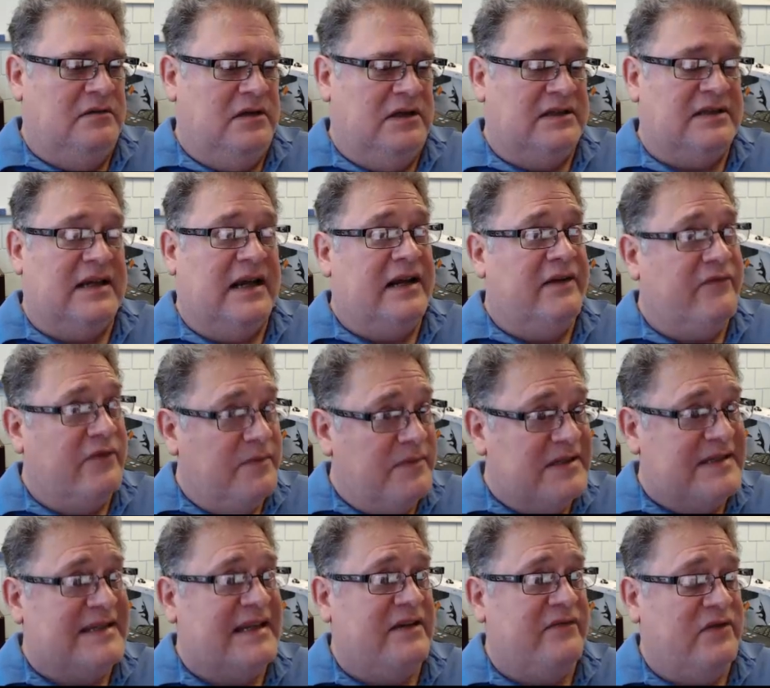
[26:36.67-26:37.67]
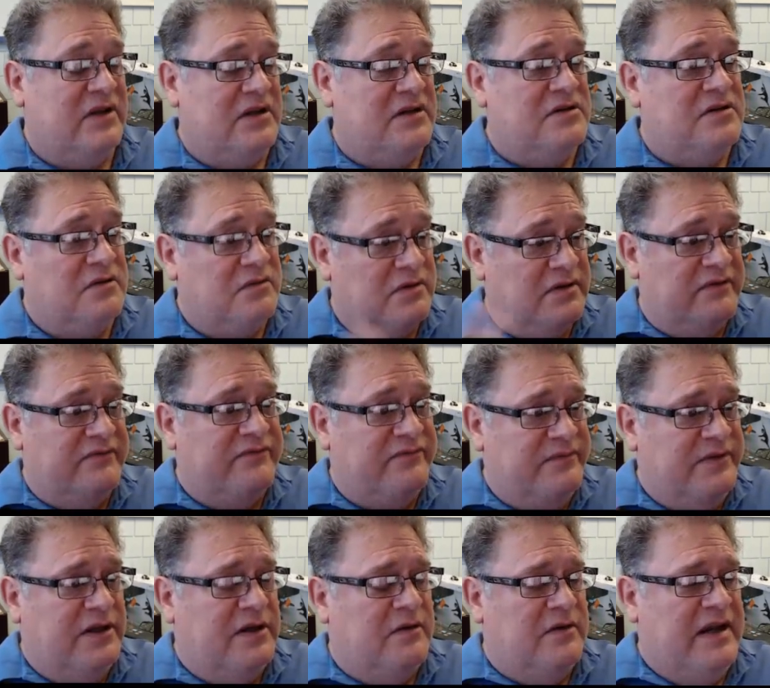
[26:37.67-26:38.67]
aside from the safety issue of
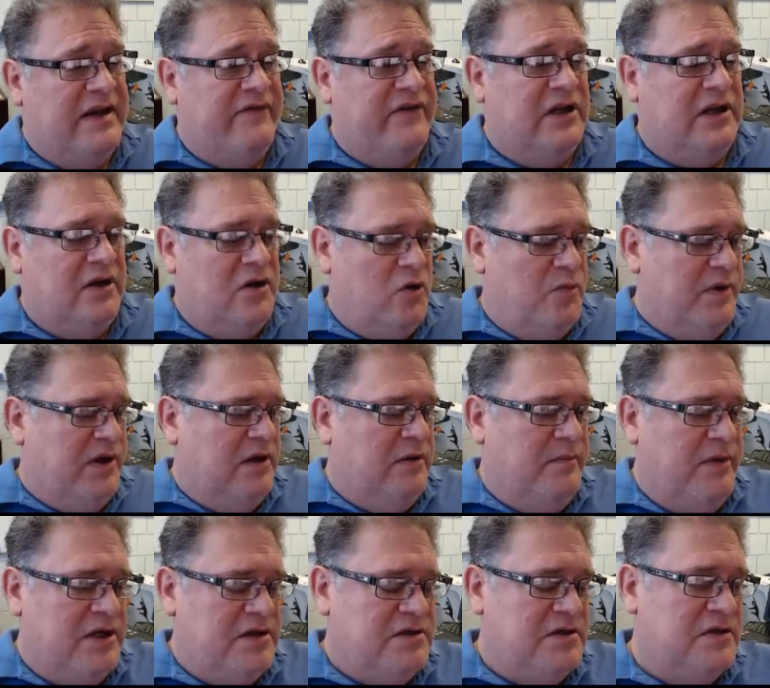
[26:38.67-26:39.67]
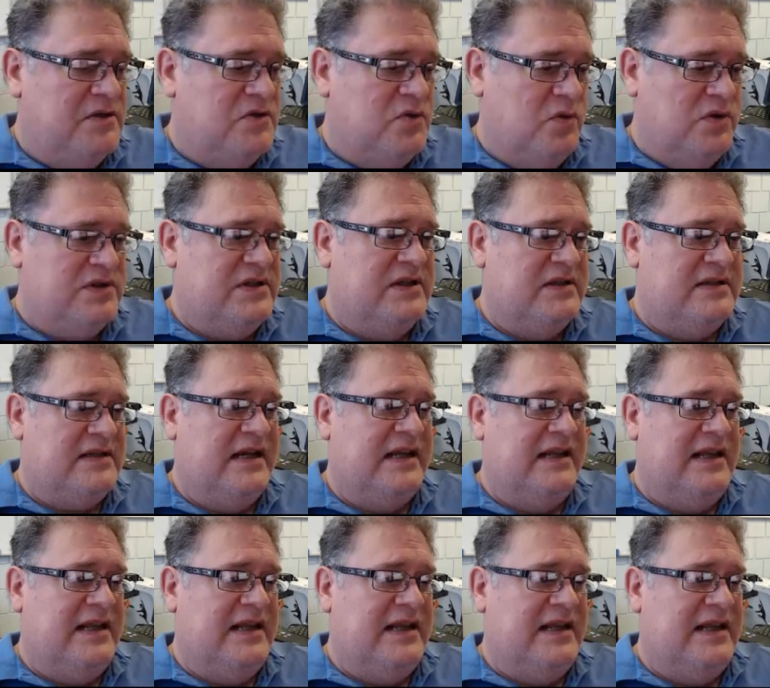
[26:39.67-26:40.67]
having an open combustion source
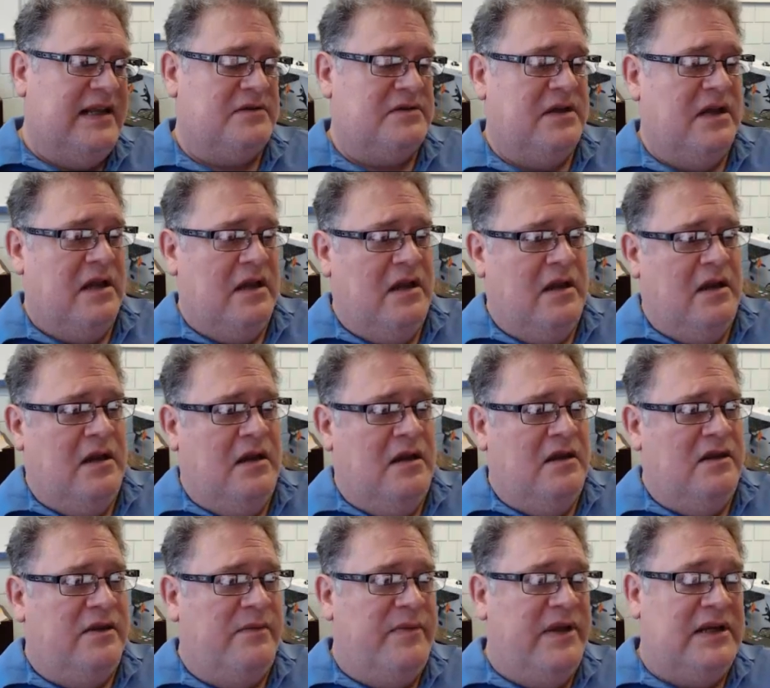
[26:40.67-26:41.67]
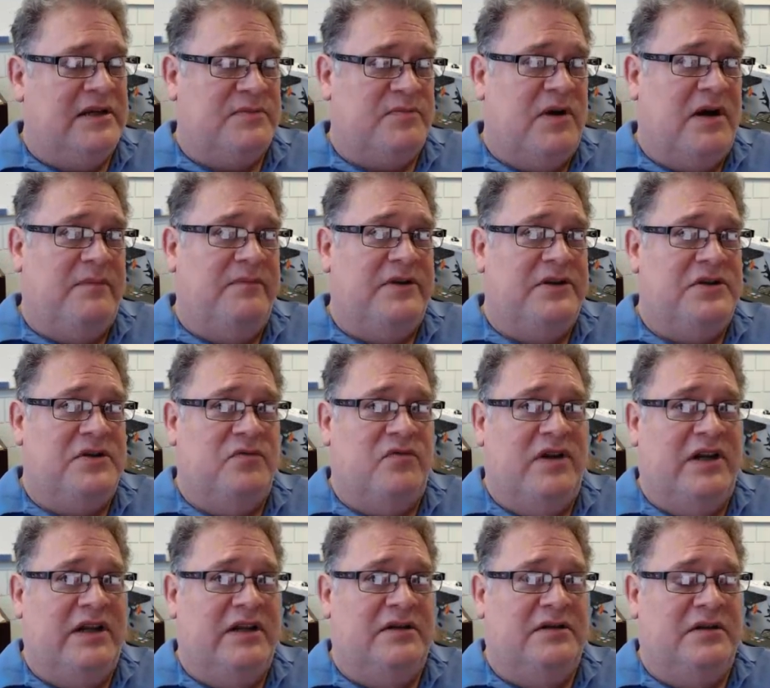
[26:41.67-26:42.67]
inside the house, the biggest problem that you
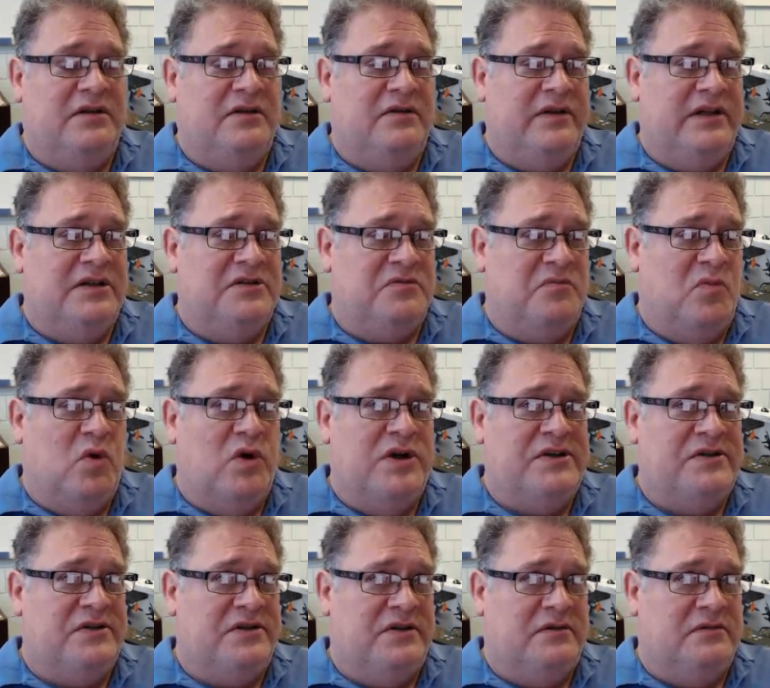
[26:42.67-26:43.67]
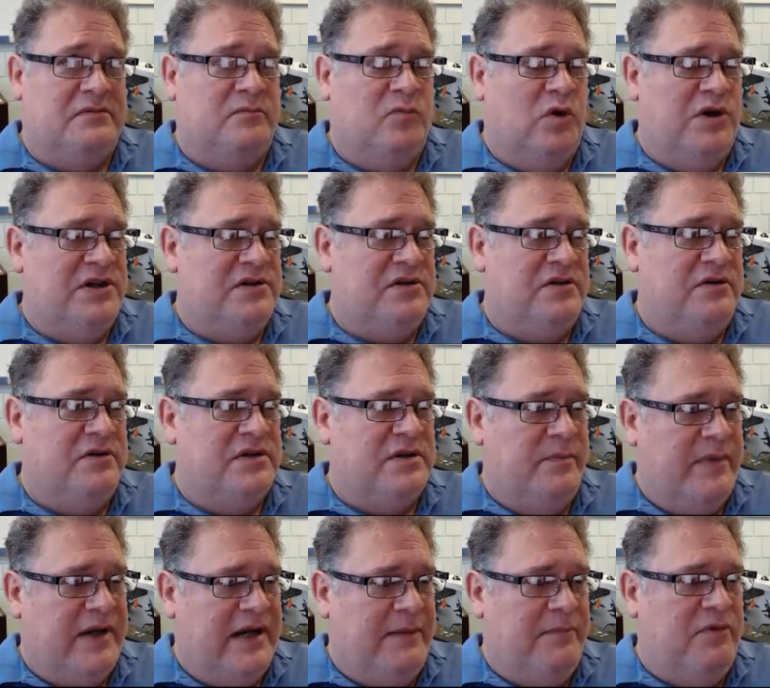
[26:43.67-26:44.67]
run into is moisture. Moisture is
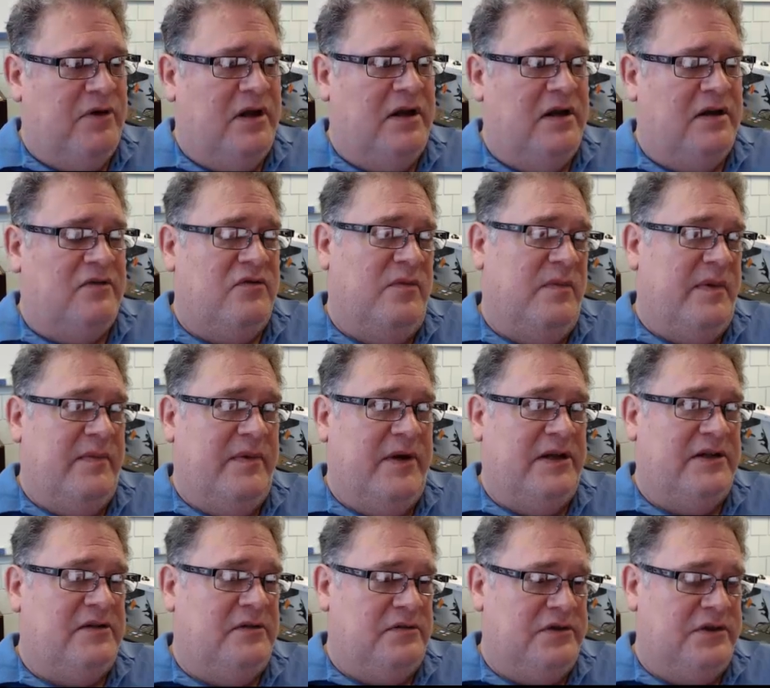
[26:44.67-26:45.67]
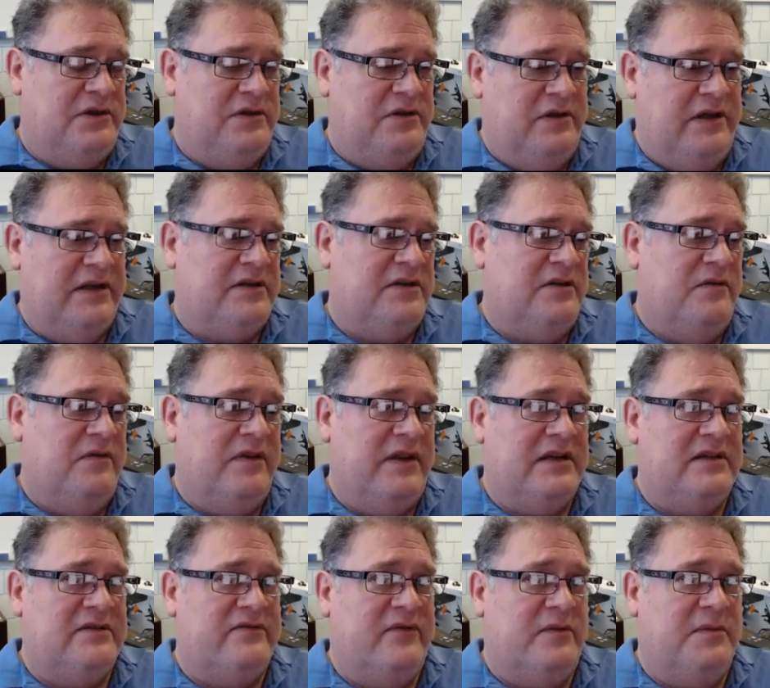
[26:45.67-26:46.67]
a byproduct. Remember I told you you get two
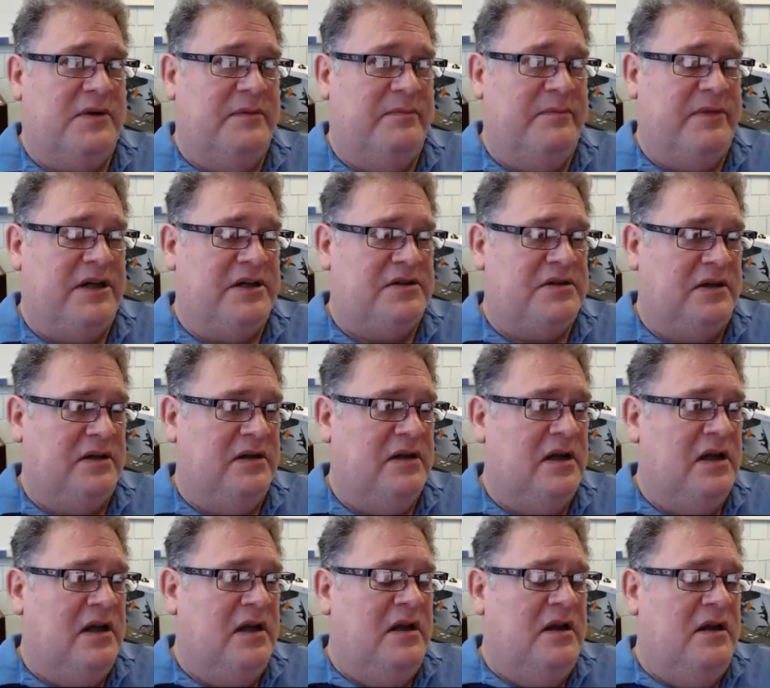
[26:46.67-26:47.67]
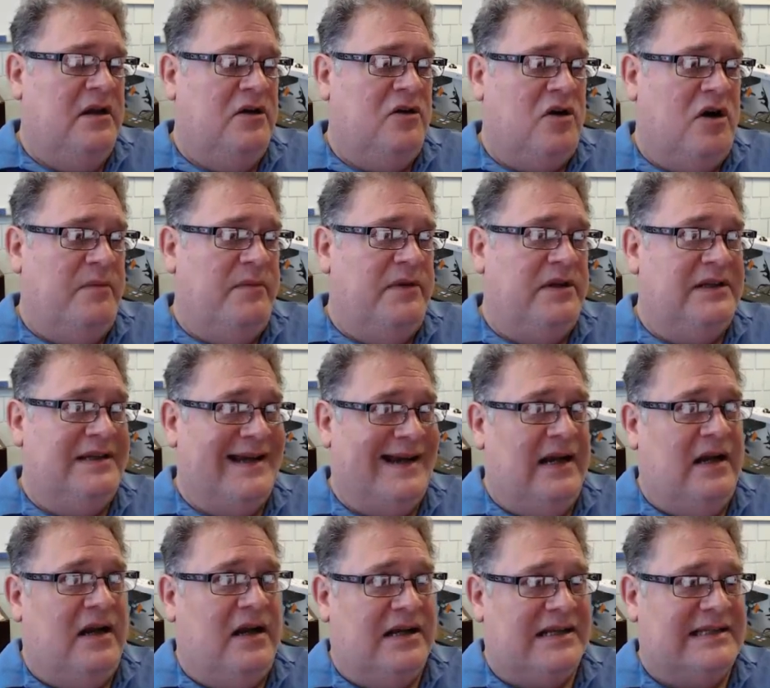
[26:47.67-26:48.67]
things from combustion, carbon
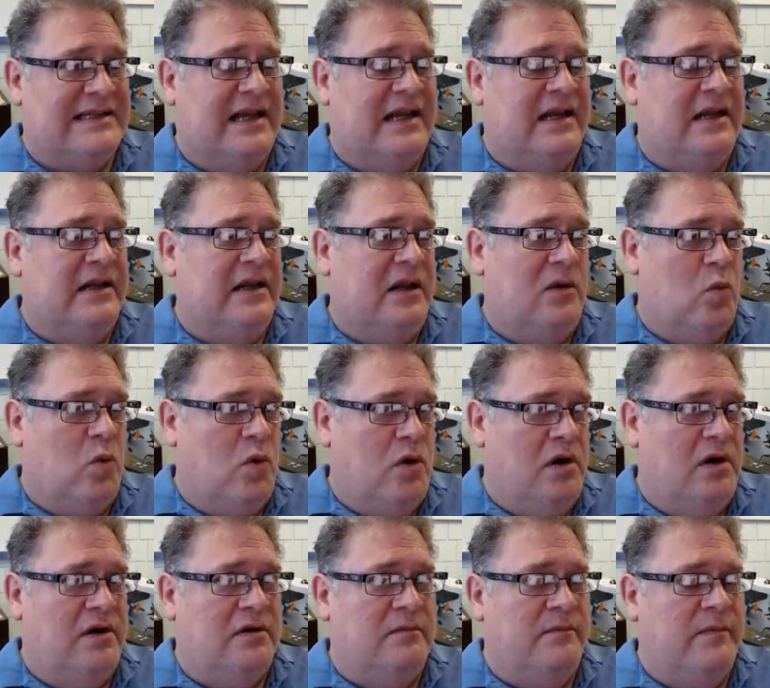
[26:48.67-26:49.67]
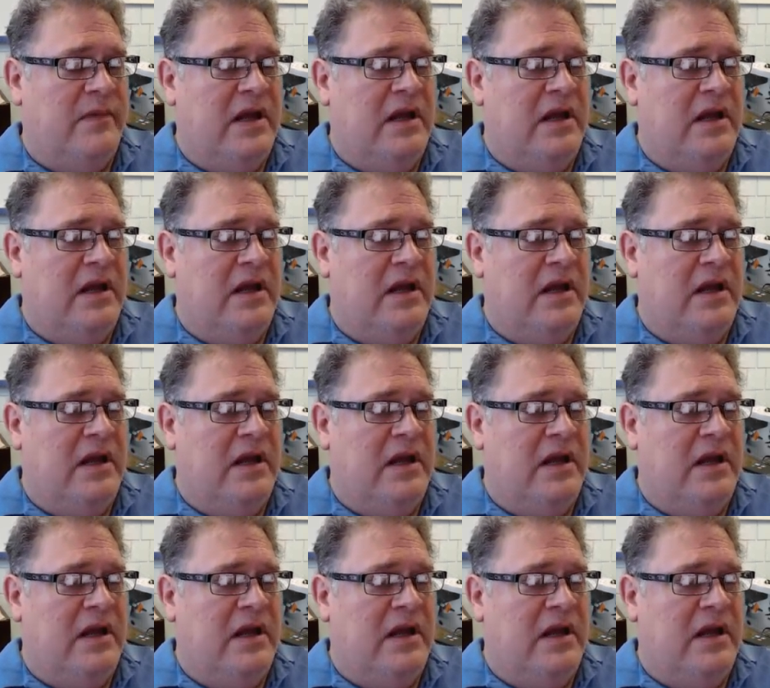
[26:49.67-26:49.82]
dioxide and water,